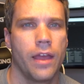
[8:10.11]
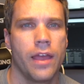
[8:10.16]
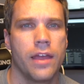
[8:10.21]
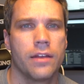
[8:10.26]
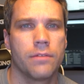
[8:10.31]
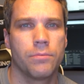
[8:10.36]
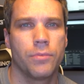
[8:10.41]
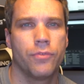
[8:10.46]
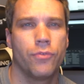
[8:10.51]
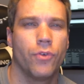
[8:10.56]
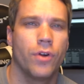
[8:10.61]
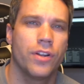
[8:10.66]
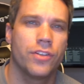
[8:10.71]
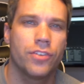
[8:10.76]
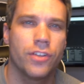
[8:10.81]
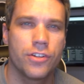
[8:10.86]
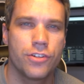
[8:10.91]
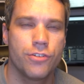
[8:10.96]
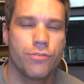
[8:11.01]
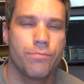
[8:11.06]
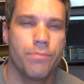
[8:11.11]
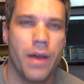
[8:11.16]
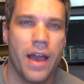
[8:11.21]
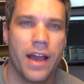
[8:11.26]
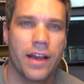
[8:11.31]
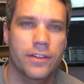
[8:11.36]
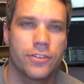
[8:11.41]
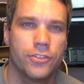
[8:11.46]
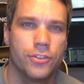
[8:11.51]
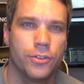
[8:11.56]
And before I send you
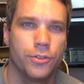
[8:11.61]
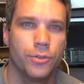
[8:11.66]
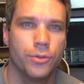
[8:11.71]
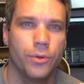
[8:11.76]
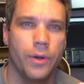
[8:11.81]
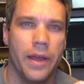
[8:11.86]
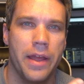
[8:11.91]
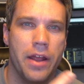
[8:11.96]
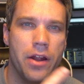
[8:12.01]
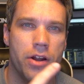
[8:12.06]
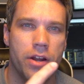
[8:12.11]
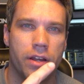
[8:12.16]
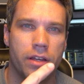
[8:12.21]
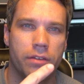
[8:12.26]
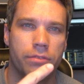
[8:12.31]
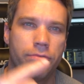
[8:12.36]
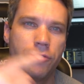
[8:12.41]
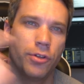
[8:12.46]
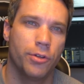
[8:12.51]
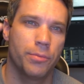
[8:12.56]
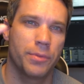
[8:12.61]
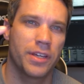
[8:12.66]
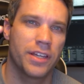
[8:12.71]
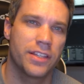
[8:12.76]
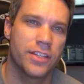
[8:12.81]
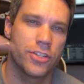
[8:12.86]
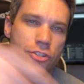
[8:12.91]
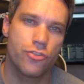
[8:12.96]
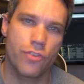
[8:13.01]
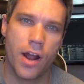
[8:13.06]
back to Eric filming
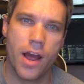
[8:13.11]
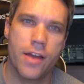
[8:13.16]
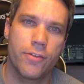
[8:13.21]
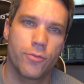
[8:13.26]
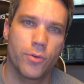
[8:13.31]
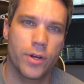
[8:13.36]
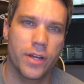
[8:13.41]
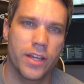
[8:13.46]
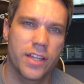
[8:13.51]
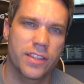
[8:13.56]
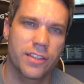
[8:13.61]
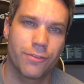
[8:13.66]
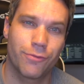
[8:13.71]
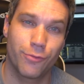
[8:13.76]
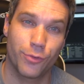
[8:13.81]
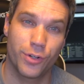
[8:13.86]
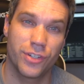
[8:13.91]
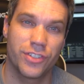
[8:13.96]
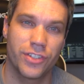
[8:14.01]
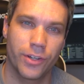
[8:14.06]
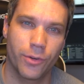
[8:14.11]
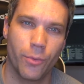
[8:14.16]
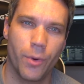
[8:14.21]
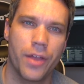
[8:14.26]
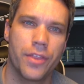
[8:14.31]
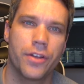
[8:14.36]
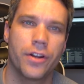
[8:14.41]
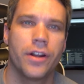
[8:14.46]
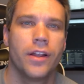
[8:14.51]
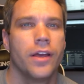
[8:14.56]
in the driveway in the freezing
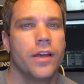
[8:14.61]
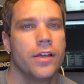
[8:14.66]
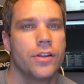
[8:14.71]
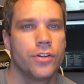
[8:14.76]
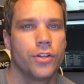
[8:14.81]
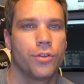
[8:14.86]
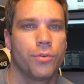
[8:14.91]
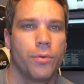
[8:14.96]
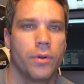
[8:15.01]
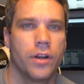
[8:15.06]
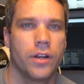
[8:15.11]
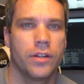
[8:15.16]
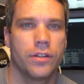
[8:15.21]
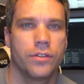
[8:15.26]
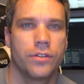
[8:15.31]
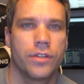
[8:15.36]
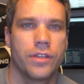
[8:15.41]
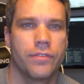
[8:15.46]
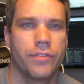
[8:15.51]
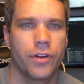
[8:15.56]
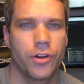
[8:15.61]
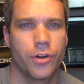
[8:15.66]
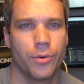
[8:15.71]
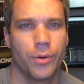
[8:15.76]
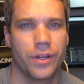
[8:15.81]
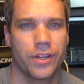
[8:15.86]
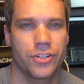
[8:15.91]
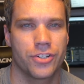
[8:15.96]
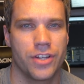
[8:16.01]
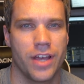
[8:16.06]
weather, just wanted to give a
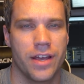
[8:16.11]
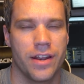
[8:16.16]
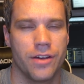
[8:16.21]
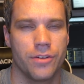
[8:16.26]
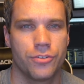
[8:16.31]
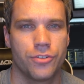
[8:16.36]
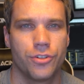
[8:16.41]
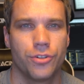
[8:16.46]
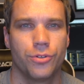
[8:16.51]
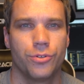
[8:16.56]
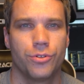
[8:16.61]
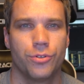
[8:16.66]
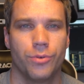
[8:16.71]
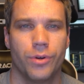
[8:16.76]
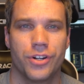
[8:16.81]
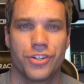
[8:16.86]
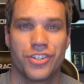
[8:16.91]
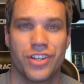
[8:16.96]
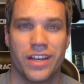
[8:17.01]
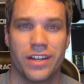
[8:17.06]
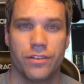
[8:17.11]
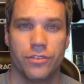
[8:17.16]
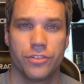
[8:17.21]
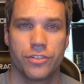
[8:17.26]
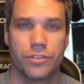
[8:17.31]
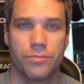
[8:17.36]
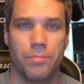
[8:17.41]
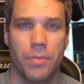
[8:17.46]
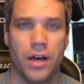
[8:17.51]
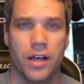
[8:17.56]
quick shout out to, to our channel
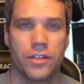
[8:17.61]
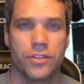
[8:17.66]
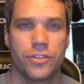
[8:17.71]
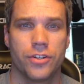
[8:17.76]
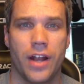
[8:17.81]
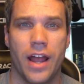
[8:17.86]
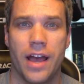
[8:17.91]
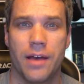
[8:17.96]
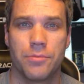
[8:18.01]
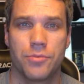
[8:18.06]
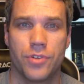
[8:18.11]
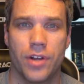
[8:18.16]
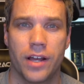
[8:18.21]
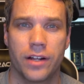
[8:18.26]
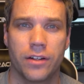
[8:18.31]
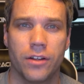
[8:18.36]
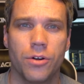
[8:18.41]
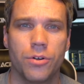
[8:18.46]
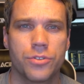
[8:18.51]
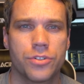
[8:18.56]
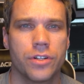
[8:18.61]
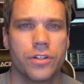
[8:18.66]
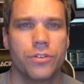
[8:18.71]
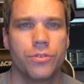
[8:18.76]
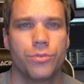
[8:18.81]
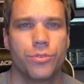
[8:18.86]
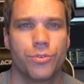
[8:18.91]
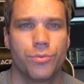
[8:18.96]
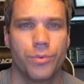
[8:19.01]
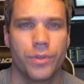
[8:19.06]
sponsor, Abstract Ocean,
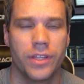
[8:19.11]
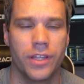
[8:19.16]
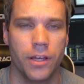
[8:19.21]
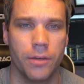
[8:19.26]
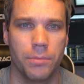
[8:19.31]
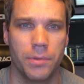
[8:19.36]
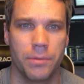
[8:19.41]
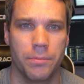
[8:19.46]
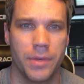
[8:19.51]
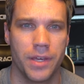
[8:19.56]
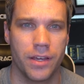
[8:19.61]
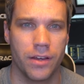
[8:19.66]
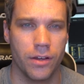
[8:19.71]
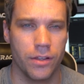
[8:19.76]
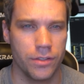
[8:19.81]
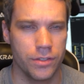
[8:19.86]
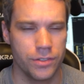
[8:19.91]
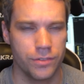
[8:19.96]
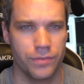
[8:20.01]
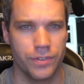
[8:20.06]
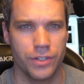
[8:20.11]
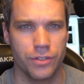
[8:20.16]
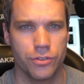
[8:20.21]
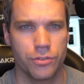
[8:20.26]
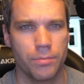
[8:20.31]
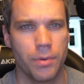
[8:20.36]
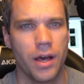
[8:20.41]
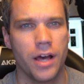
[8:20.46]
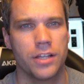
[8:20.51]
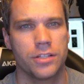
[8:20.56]
who's really helping make all these
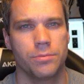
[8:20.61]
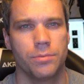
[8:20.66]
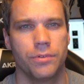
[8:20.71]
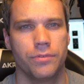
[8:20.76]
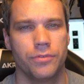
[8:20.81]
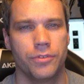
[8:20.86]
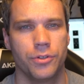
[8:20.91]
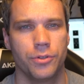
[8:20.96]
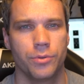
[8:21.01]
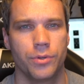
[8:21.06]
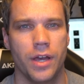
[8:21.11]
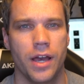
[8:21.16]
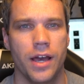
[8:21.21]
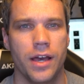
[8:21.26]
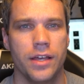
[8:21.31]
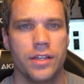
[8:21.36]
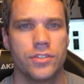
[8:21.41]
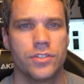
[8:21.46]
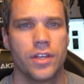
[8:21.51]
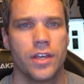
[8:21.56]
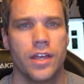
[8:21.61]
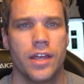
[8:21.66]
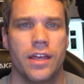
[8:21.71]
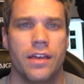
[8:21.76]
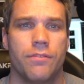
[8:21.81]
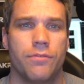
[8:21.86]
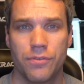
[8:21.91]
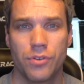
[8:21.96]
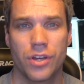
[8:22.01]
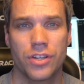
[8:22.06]
videos possible for you guys.
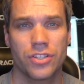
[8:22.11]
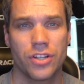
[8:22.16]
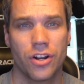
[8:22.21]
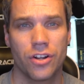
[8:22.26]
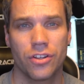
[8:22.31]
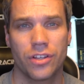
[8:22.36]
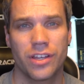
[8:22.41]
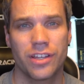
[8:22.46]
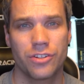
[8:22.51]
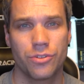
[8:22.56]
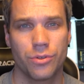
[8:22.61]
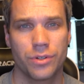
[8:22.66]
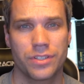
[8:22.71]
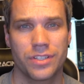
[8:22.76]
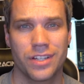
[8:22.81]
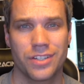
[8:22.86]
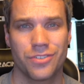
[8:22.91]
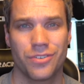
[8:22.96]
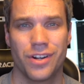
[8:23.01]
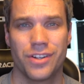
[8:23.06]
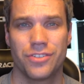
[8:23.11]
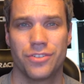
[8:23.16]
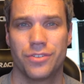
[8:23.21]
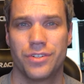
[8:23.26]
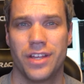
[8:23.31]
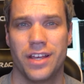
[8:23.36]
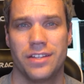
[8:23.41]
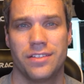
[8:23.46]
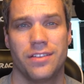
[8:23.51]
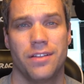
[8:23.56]
If you guys are looking to accessorize your
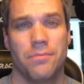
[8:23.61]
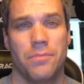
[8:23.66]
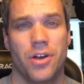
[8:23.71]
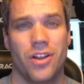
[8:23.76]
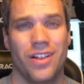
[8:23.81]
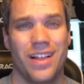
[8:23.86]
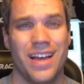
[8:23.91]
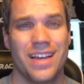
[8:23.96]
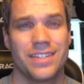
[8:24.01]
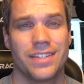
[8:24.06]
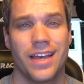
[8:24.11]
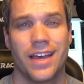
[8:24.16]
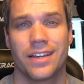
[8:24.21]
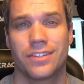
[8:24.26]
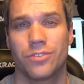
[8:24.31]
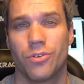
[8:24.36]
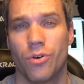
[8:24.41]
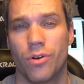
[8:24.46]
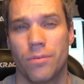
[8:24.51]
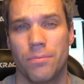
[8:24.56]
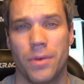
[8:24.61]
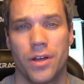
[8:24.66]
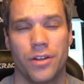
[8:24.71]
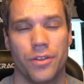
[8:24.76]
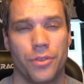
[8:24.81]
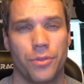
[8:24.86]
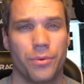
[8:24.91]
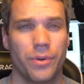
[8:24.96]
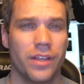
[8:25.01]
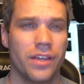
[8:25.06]
Tesla Model SX or
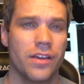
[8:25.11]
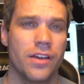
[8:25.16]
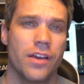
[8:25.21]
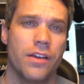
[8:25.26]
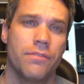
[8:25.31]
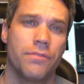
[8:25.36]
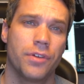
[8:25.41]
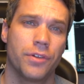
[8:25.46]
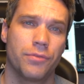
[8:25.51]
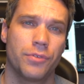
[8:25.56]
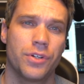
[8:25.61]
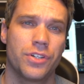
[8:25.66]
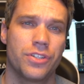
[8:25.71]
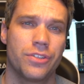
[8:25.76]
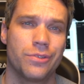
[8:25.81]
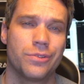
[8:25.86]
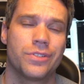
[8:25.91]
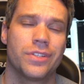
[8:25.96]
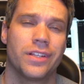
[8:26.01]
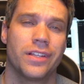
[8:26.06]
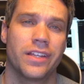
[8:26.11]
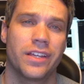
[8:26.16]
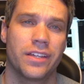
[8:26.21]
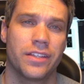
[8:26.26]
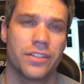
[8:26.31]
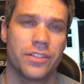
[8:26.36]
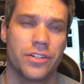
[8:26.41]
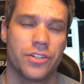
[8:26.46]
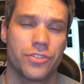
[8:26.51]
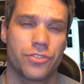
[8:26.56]
Model 3, feel free to use the link
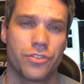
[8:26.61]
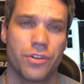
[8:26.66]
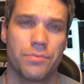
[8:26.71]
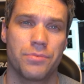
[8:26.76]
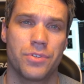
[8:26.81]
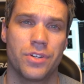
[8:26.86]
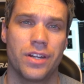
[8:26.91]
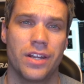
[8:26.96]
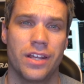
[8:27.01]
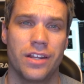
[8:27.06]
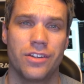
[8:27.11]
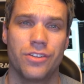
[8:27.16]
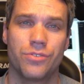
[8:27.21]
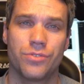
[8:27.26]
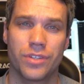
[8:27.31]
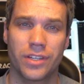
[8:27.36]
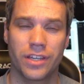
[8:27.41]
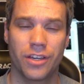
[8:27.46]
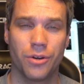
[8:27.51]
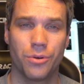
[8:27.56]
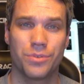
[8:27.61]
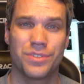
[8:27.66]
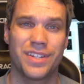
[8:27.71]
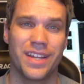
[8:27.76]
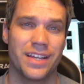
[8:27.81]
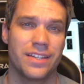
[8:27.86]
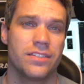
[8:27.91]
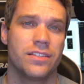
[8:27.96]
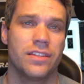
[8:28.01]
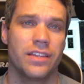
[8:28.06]
in the description and using code
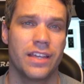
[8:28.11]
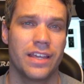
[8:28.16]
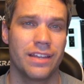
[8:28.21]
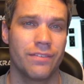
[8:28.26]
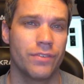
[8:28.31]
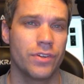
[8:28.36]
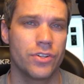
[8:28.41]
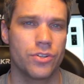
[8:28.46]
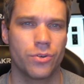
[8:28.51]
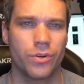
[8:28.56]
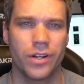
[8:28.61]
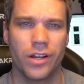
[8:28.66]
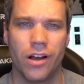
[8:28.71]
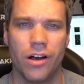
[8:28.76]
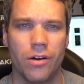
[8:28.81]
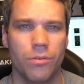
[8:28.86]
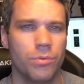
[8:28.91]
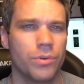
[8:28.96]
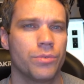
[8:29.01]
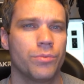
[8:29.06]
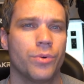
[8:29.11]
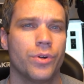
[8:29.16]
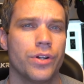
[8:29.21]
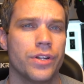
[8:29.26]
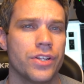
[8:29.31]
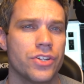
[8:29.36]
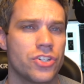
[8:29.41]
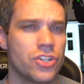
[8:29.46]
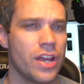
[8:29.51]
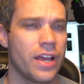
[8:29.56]
Tesla Inventory, all one
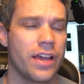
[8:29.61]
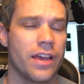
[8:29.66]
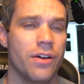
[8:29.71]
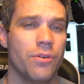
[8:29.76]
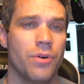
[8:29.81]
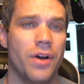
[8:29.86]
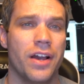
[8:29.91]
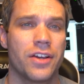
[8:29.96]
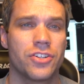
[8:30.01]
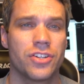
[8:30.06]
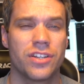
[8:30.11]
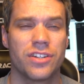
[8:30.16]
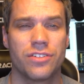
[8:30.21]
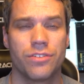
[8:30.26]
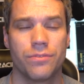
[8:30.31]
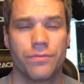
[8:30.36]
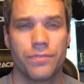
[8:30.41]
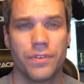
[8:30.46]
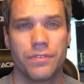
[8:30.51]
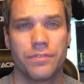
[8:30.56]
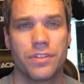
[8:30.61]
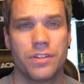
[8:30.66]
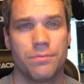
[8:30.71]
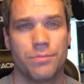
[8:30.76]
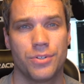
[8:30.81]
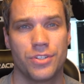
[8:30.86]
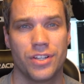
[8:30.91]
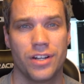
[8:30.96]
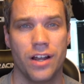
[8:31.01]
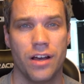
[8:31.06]
word at checkout will actually get you
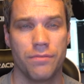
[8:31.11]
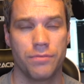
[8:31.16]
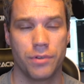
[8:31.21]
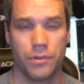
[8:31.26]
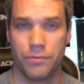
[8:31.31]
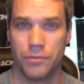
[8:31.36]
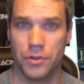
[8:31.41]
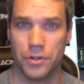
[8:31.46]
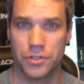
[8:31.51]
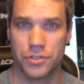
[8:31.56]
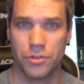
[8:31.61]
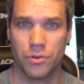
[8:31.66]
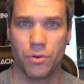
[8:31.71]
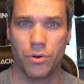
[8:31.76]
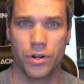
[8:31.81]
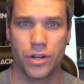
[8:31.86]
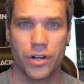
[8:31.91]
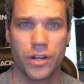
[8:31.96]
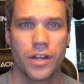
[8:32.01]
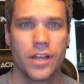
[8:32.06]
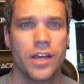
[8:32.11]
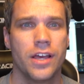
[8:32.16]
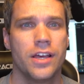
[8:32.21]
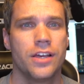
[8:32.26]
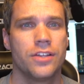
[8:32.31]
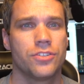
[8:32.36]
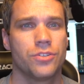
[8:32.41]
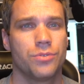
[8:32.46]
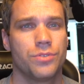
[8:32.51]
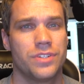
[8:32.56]
15% off your first order.
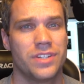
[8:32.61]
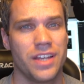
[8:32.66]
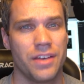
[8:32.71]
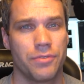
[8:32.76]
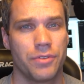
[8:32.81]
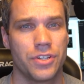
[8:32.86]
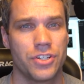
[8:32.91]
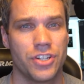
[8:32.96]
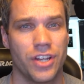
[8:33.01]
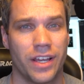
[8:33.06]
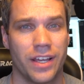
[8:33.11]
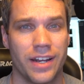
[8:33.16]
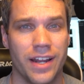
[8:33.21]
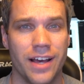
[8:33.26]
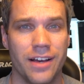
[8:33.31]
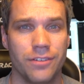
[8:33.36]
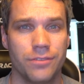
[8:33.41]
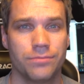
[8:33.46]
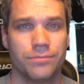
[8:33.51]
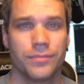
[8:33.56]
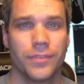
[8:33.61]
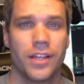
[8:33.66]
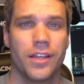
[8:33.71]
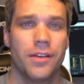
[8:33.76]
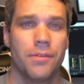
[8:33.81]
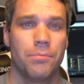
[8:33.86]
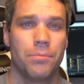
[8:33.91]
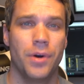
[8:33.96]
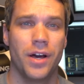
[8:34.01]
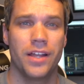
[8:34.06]
So definitely check it out.
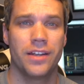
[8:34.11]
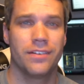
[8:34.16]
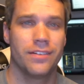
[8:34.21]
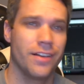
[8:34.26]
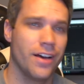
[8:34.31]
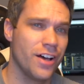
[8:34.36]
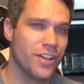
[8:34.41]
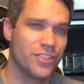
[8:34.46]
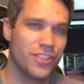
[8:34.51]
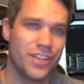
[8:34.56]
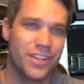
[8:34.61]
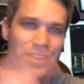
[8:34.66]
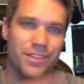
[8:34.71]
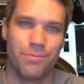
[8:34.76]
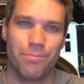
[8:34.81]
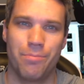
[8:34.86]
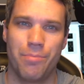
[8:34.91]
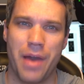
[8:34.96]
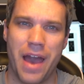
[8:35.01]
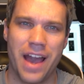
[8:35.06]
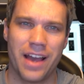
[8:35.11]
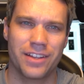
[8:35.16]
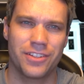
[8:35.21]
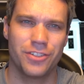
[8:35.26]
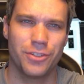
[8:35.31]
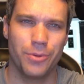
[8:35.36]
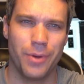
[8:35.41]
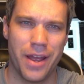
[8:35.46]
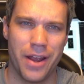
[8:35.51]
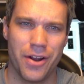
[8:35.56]
But I'll send you back
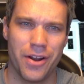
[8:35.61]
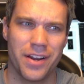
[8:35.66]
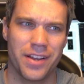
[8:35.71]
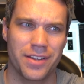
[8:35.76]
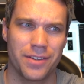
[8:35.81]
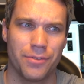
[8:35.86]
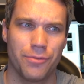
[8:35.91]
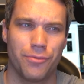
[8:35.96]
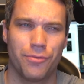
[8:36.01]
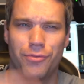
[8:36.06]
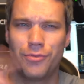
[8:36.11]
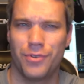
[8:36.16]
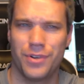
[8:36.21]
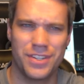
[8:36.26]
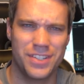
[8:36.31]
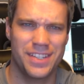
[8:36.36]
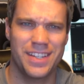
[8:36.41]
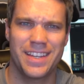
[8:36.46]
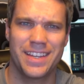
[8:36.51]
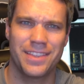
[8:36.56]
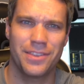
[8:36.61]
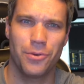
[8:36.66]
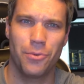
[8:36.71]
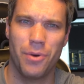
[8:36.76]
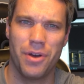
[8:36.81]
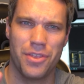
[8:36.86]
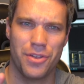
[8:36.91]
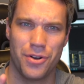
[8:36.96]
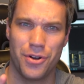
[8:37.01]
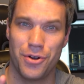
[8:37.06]
to Eric freezing in the
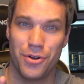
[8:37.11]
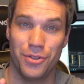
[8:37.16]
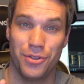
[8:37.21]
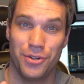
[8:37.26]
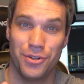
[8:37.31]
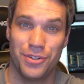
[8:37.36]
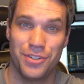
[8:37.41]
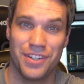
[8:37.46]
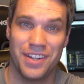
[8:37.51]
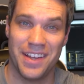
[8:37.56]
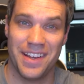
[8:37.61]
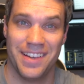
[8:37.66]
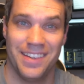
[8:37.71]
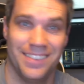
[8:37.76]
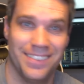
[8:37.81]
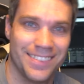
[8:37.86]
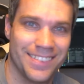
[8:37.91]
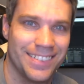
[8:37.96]
weather earlier today.